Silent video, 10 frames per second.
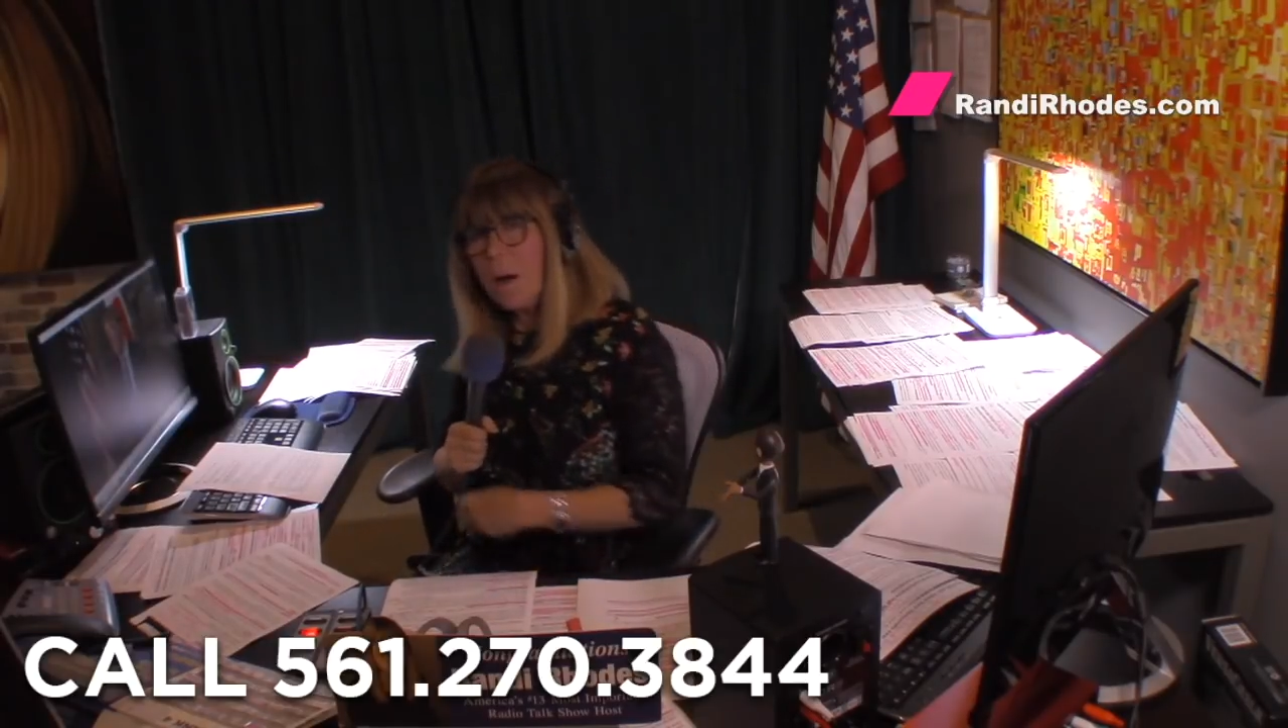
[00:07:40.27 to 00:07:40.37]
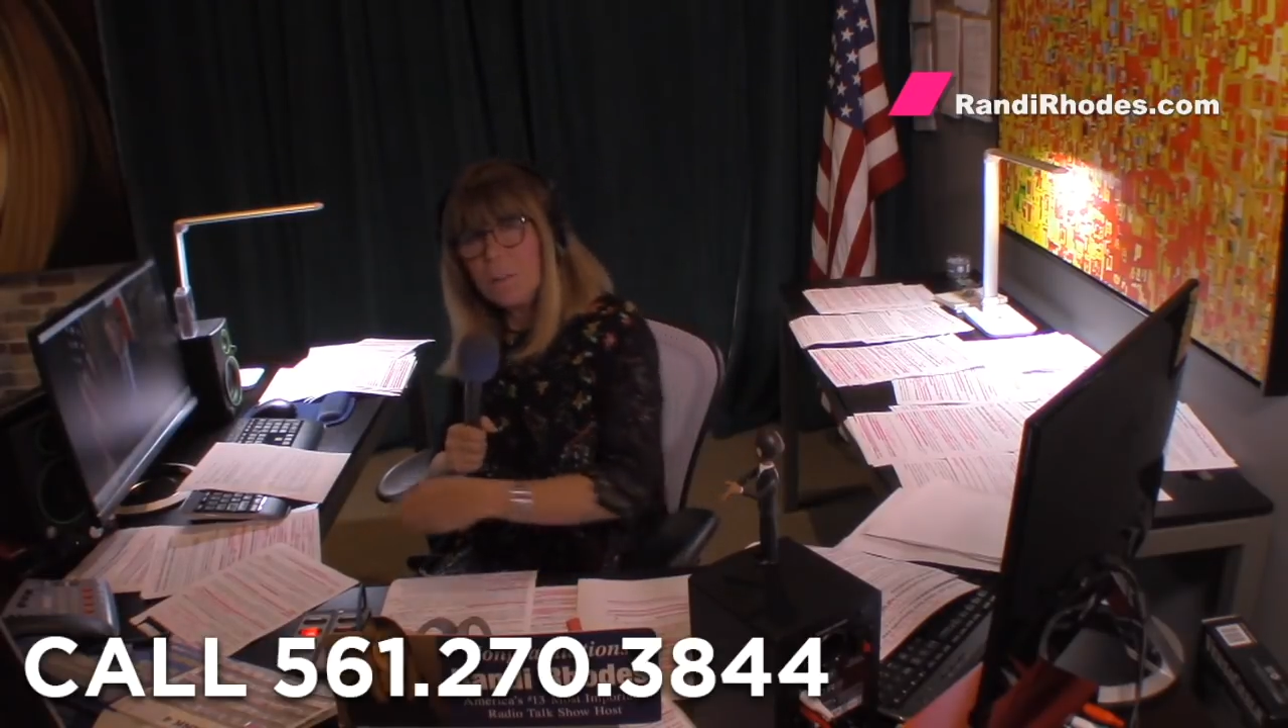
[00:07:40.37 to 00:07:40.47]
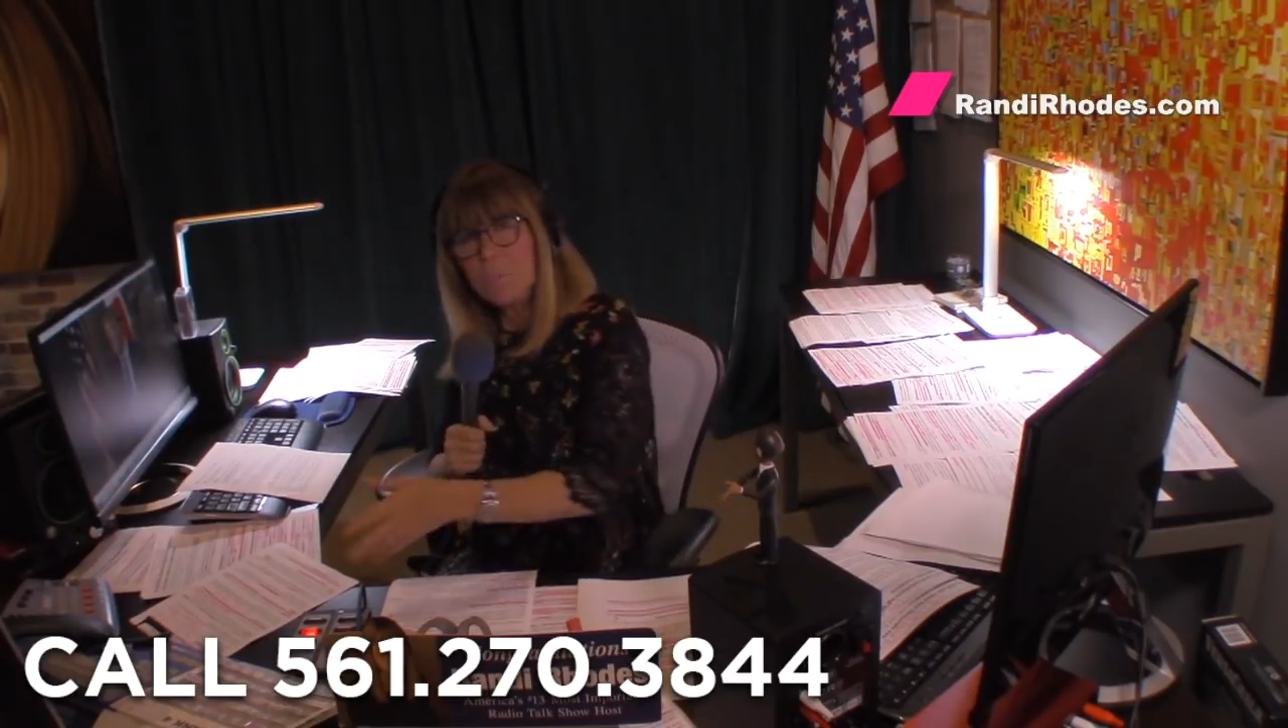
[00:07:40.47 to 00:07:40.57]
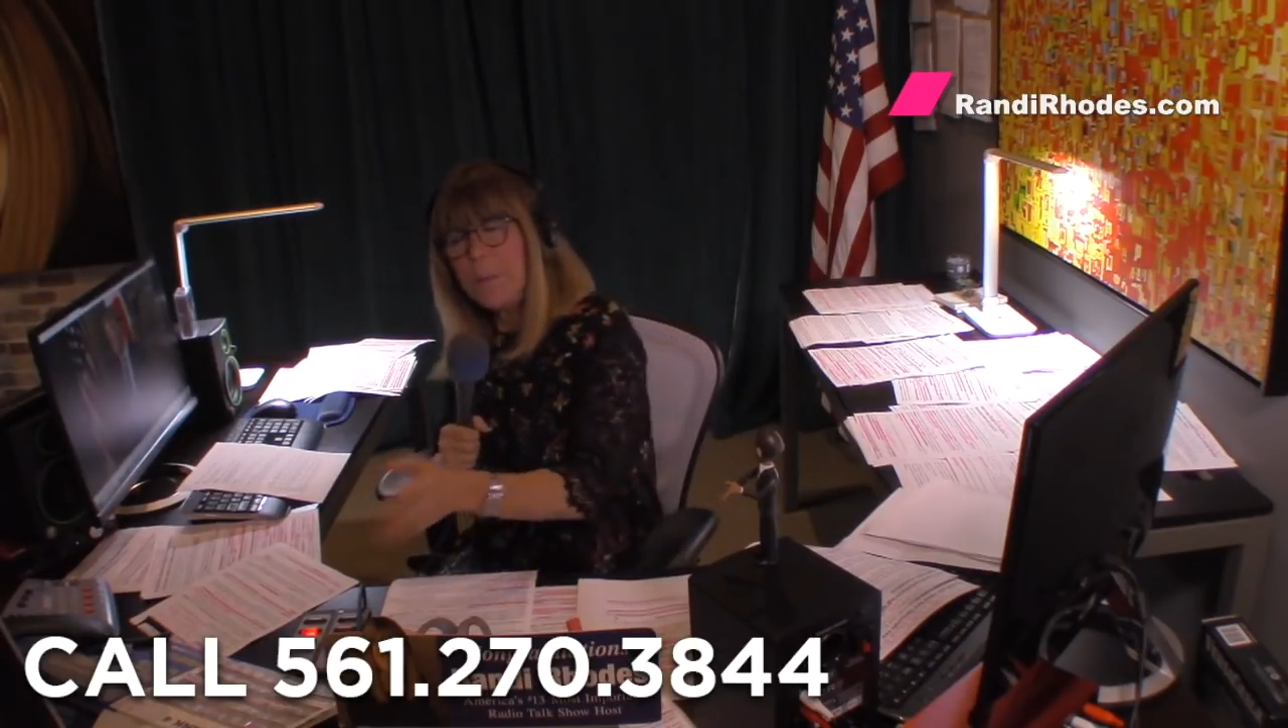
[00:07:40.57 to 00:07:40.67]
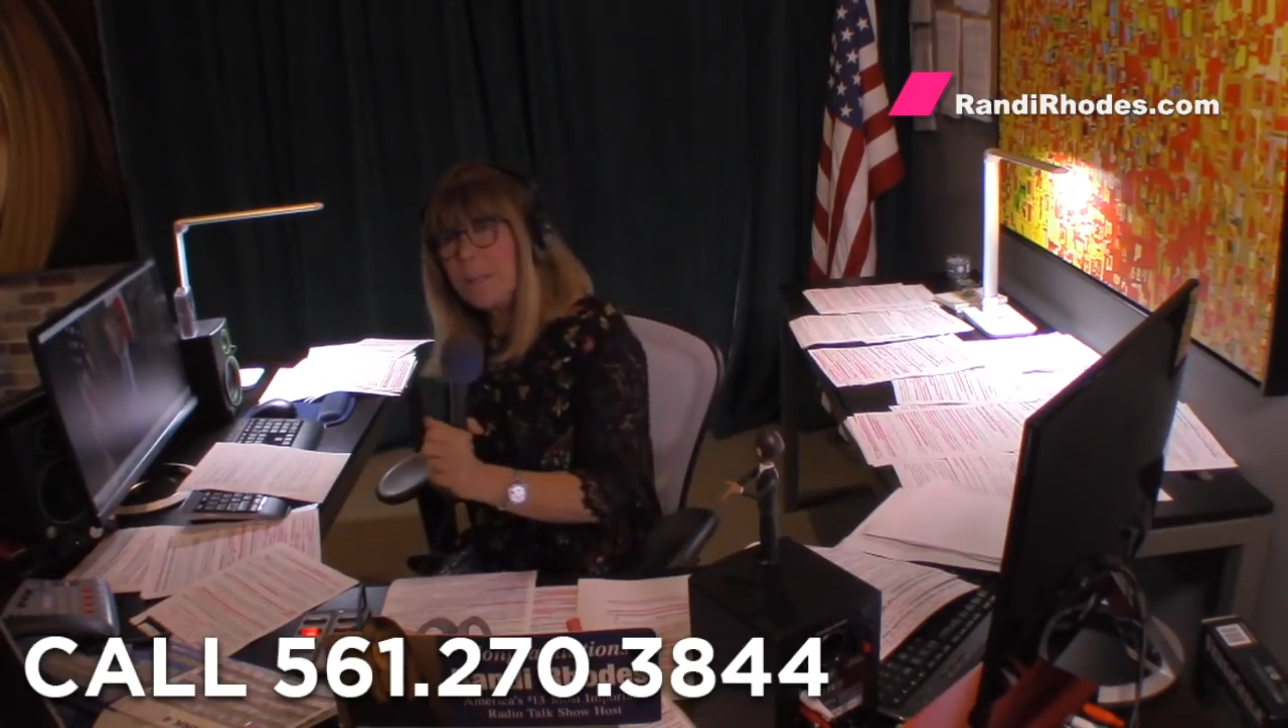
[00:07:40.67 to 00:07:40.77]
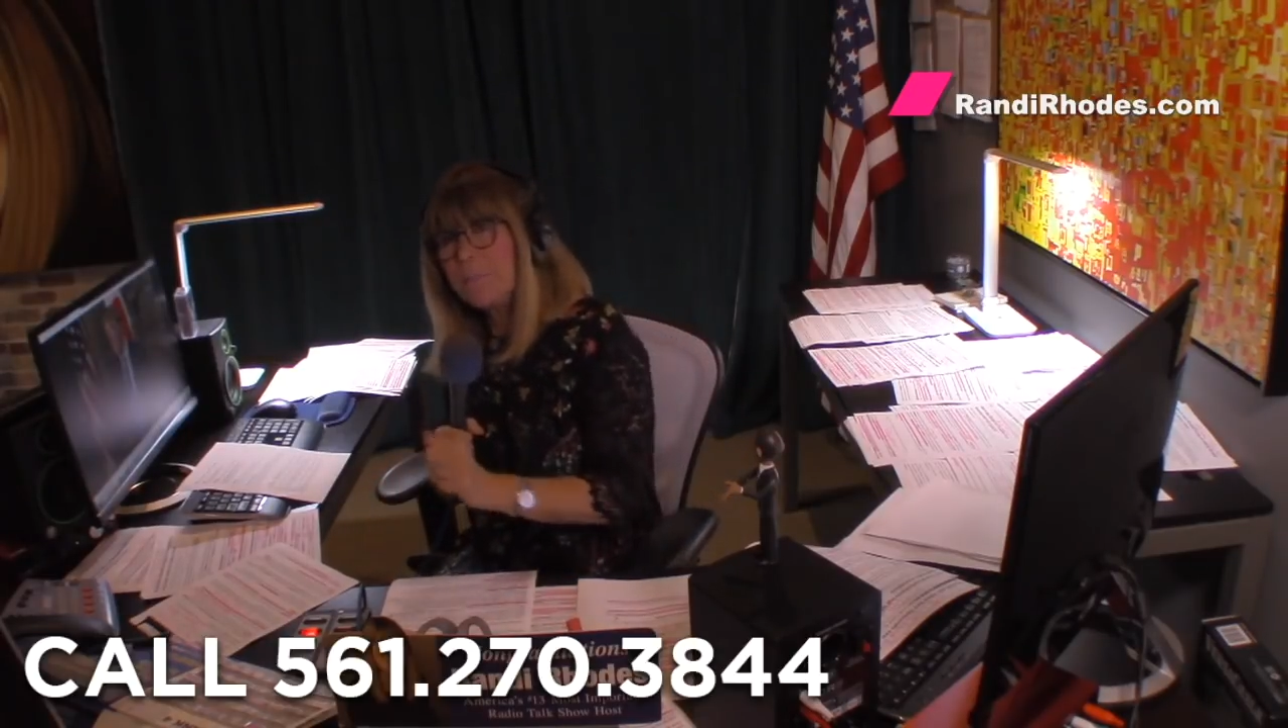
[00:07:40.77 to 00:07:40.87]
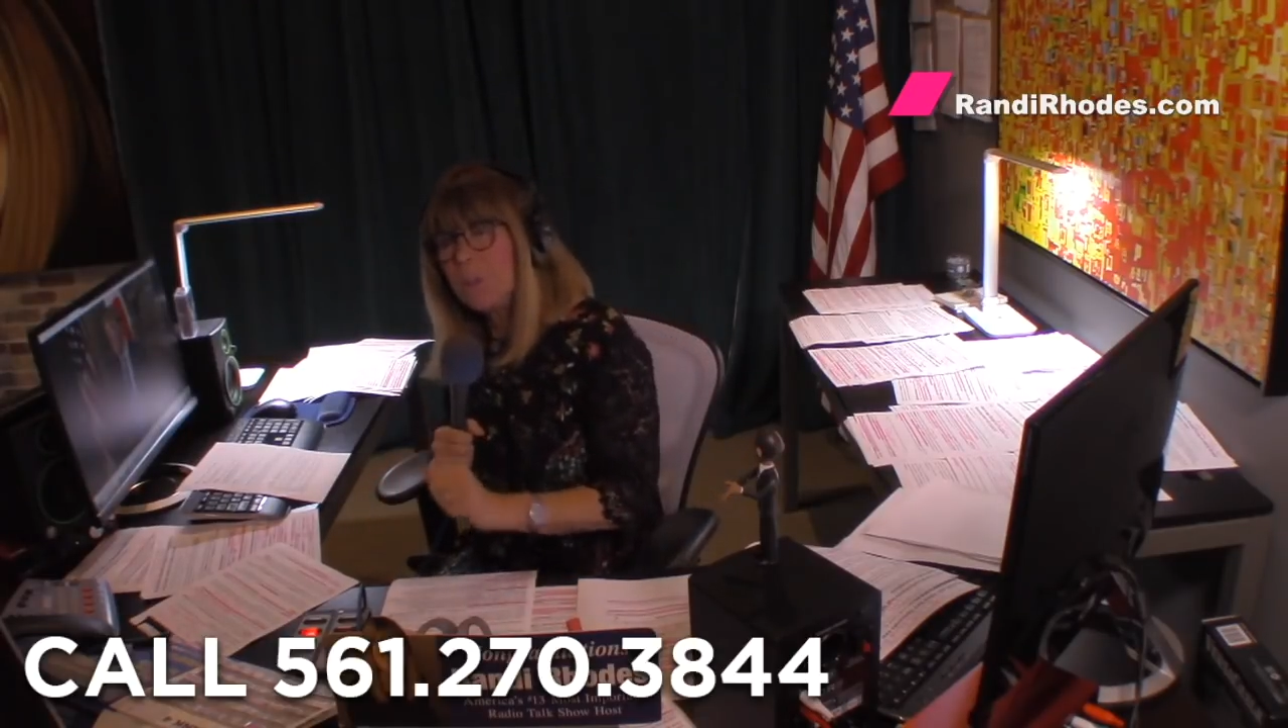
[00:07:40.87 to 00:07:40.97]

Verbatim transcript: Oh, speaking